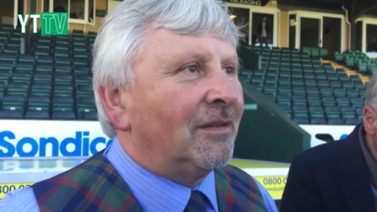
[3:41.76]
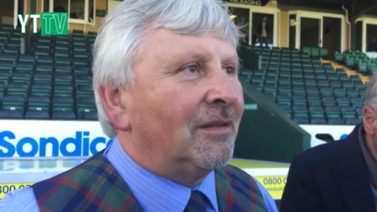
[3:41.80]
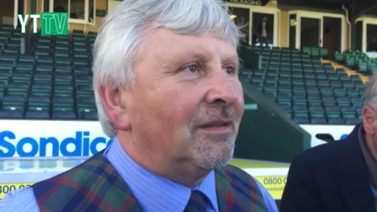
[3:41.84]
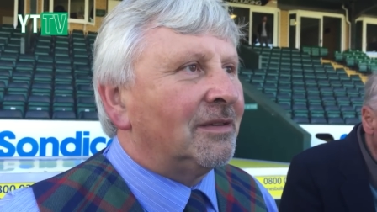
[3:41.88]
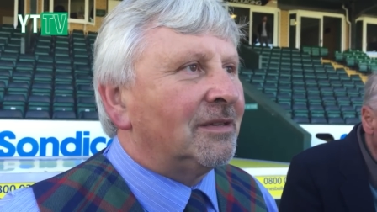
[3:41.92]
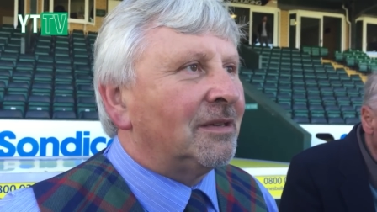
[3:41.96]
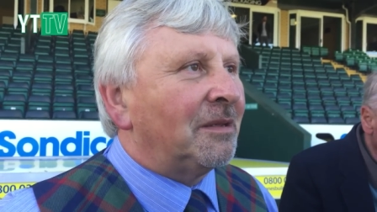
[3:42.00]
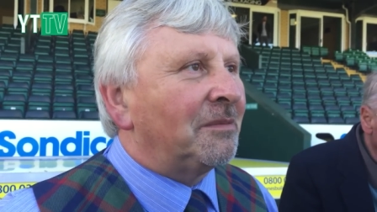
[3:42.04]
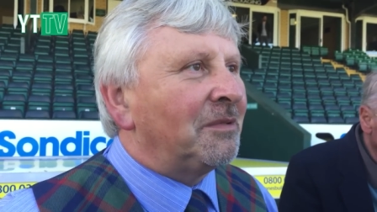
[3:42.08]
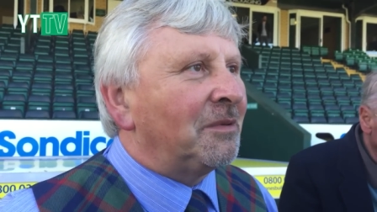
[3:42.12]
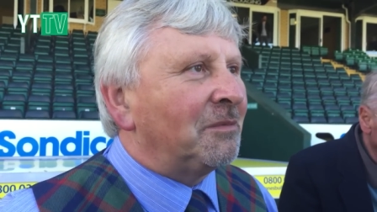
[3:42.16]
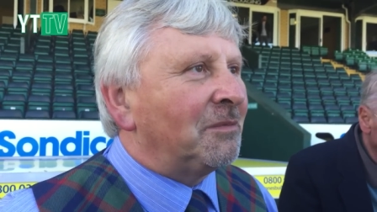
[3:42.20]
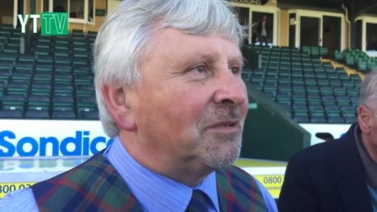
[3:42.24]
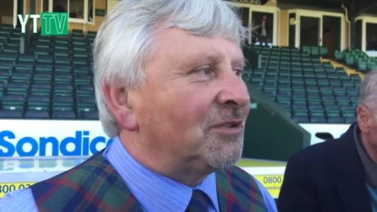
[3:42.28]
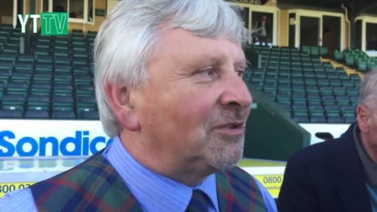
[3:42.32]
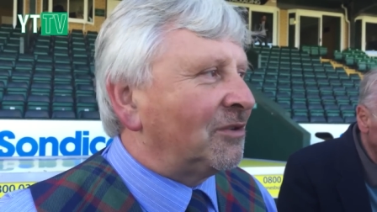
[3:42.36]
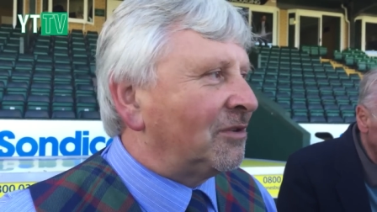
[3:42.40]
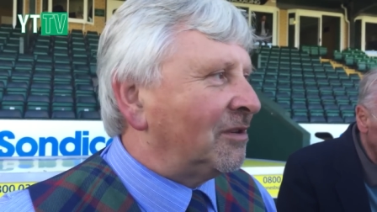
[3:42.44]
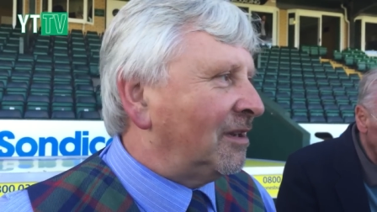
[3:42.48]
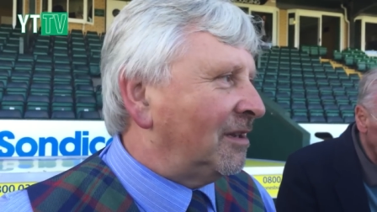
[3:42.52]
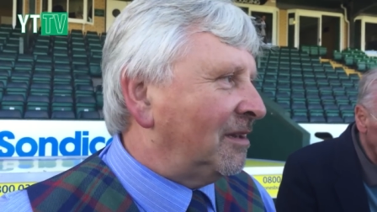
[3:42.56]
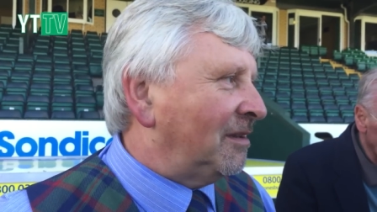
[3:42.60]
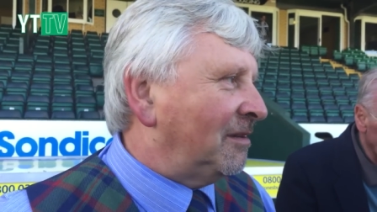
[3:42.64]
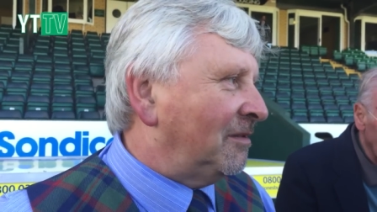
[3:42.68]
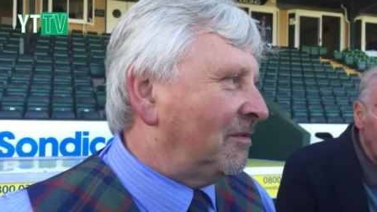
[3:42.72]
something was
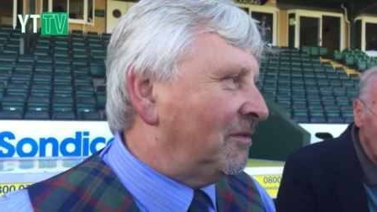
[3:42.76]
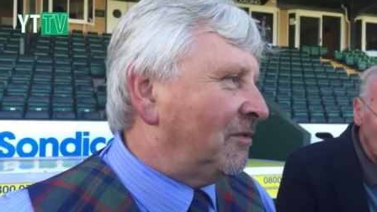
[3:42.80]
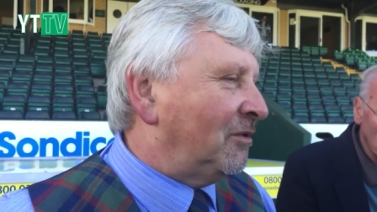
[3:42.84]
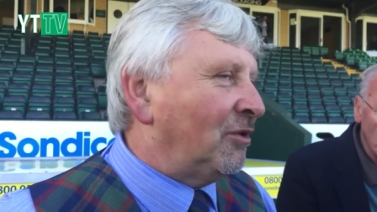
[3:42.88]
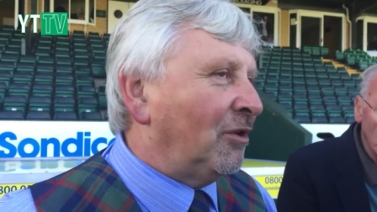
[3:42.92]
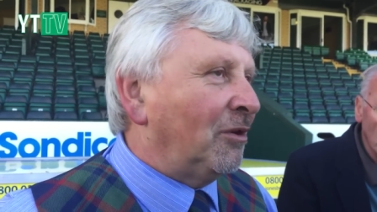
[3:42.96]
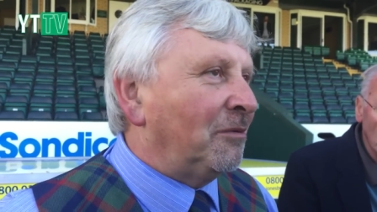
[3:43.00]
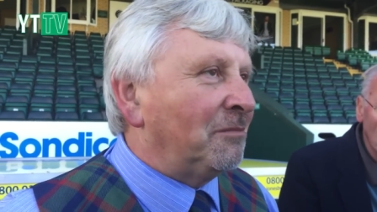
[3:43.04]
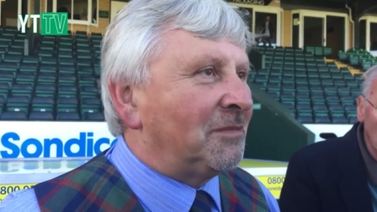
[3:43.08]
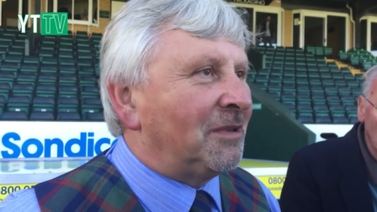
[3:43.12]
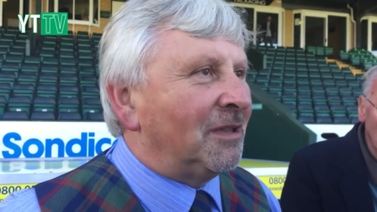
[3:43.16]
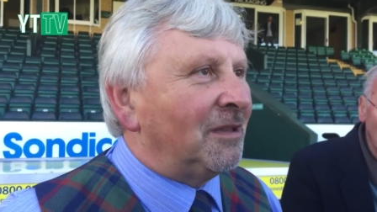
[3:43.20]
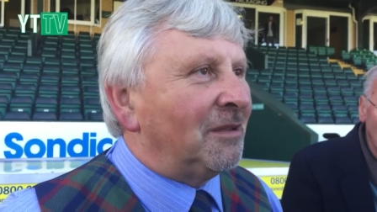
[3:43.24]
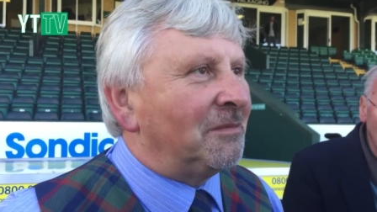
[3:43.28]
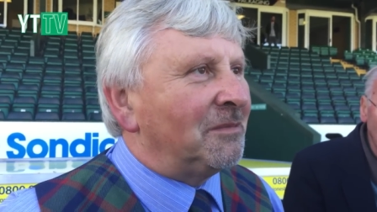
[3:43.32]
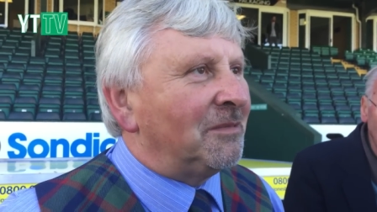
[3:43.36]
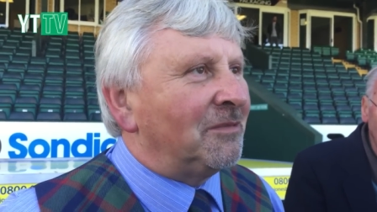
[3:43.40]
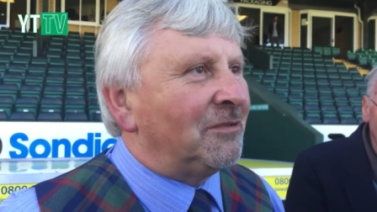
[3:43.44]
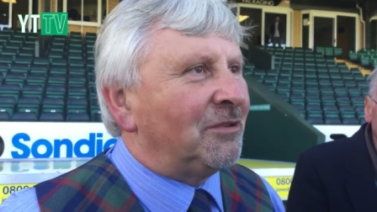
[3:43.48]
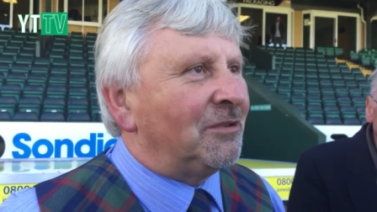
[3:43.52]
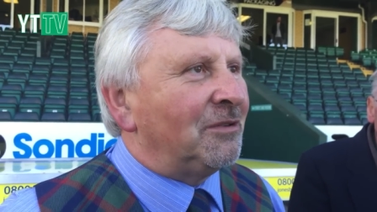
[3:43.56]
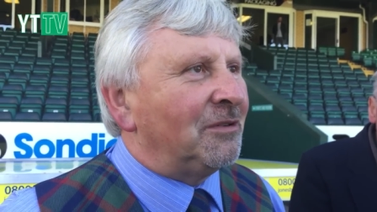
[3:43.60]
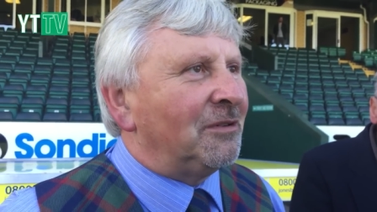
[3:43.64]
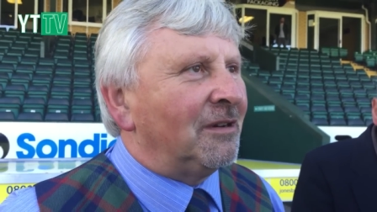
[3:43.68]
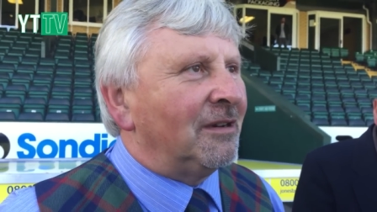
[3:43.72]
going to drop to them
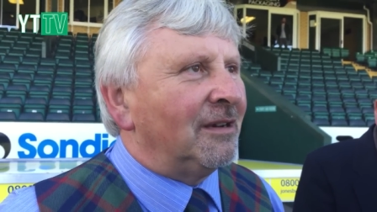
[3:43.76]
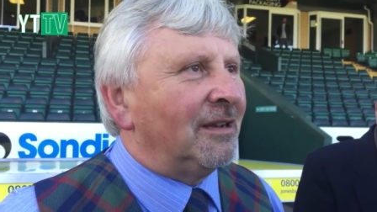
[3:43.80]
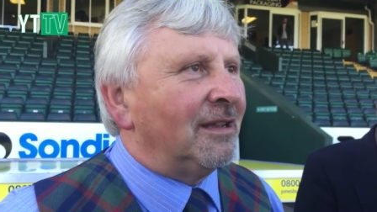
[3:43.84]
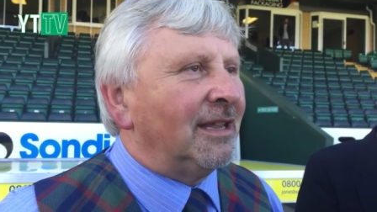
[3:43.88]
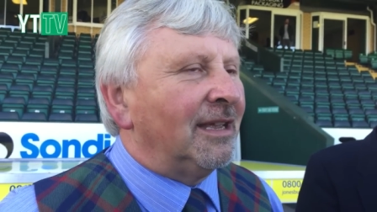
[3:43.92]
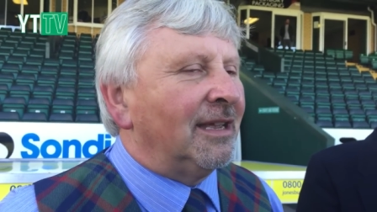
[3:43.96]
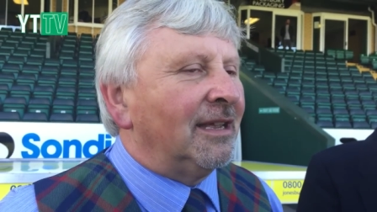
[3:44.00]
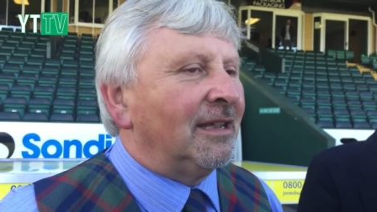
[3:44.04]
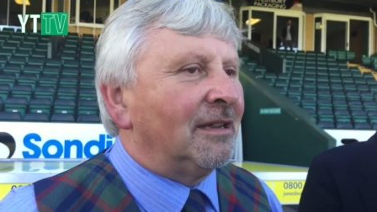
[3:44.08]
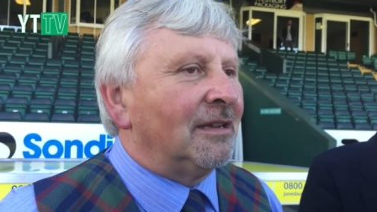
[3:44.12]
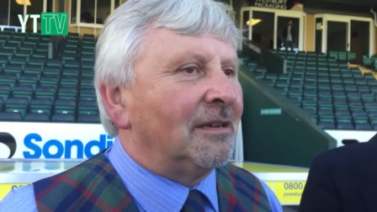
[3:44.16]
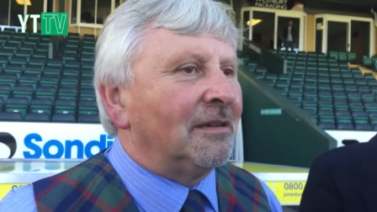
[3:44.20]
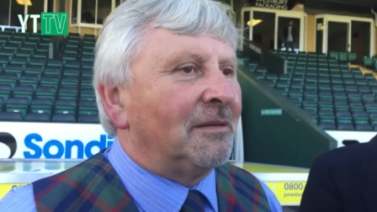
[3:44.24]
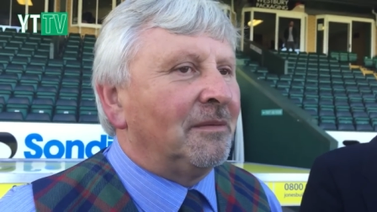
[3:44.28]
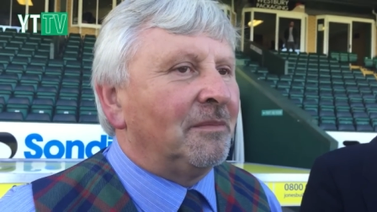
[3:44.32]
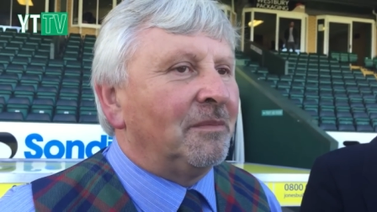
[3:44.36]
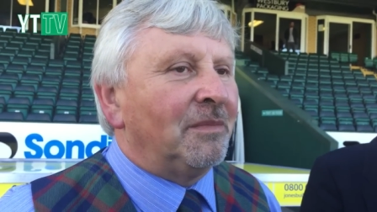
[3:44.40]
sooner or later.